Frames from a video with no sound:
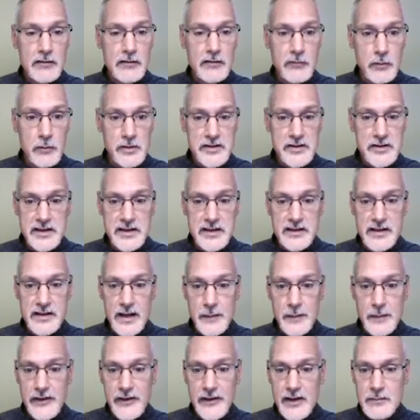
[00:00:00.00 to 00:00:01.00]
14
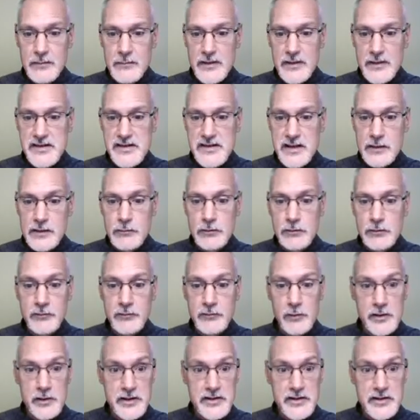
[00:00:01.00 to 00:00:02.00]
times n must equal
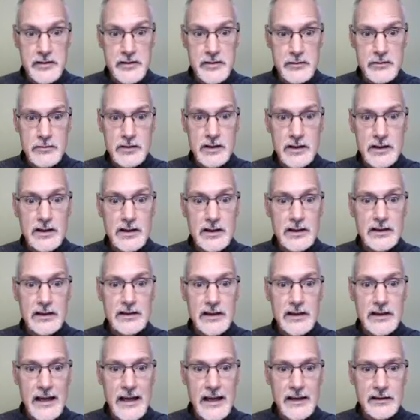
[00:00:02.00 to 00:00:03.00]
42,
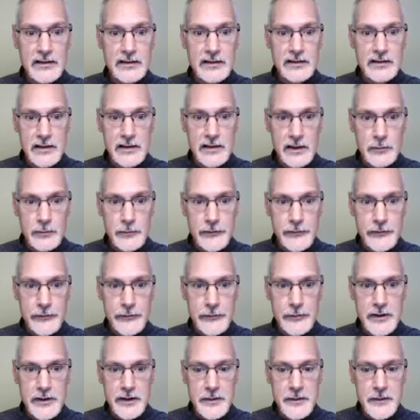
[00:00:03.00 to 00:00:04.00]
n
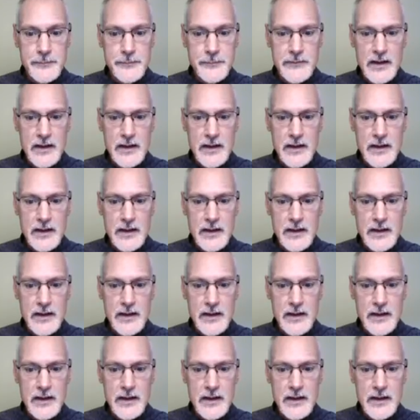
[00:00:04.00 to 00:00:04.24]
equals 3.